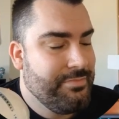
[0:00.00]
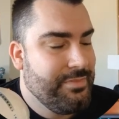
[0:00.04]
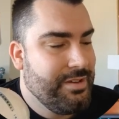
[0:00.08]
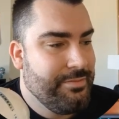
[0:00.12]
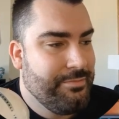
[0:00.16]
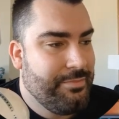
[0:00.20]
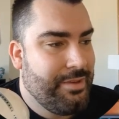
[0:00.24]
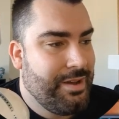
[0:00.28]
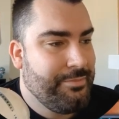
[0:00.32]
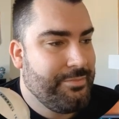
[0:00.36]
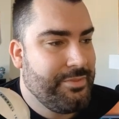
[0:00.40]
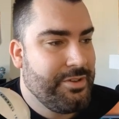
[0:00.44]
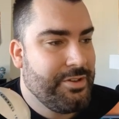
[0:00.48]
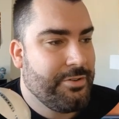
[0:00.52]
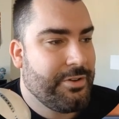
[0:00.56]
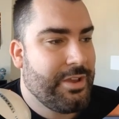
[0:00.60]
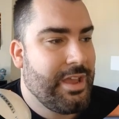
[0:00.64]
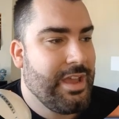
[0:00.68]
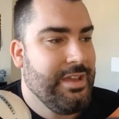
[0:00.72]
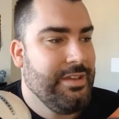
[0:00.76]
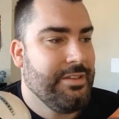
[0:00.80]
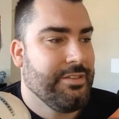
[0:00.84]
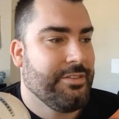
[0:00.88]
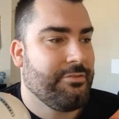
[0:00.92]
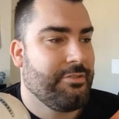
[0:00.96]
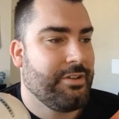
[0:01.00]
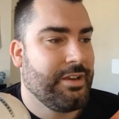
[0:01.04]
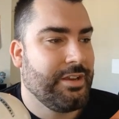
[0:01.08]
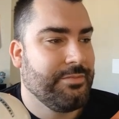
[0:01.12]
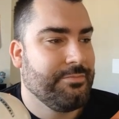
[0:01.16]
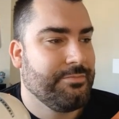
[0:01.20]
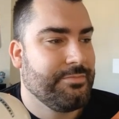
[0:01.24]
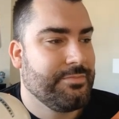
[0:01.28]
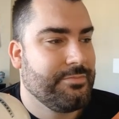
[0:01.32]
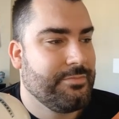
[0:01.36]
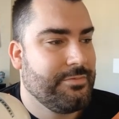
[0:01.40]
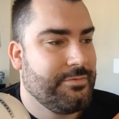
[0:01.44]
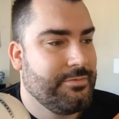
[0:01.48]
okay at 3.
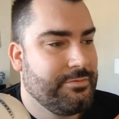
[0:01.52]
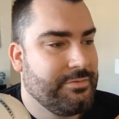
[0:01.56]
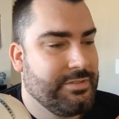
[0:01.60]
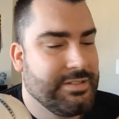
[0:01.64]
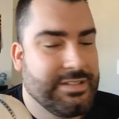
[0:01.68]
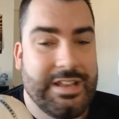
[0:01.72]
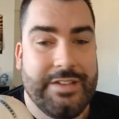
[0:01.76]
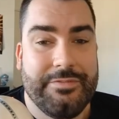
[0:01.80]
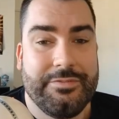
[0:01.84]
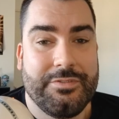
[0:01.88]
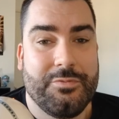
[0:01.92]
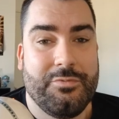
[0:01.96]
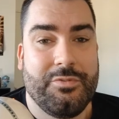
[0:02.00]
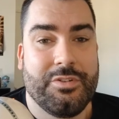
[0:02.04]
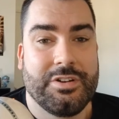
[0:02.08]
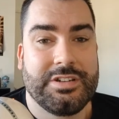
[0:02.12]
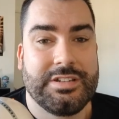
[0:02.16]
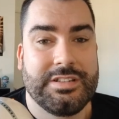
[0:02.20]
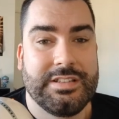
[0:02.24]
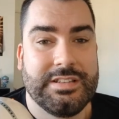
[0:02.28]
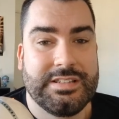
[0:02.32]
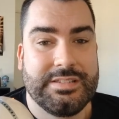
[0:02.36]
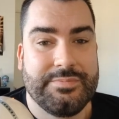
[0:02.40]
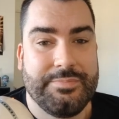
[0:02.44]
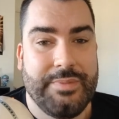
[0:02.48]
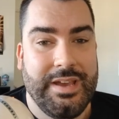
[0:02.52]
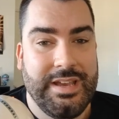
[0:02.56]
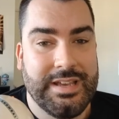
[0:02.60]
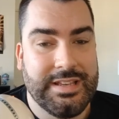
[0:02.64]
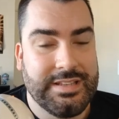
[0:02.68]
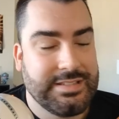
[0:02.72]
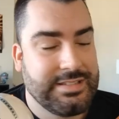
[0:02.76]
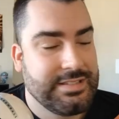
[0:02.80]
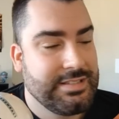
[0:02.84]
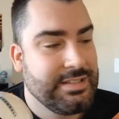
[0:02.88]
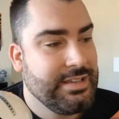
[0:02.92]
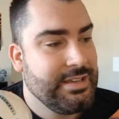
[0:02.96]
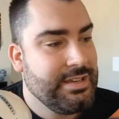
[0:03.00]
We'll just have to watch the
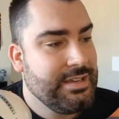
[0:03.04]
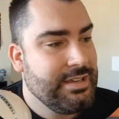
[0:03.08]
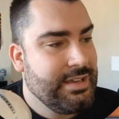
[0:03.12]
space.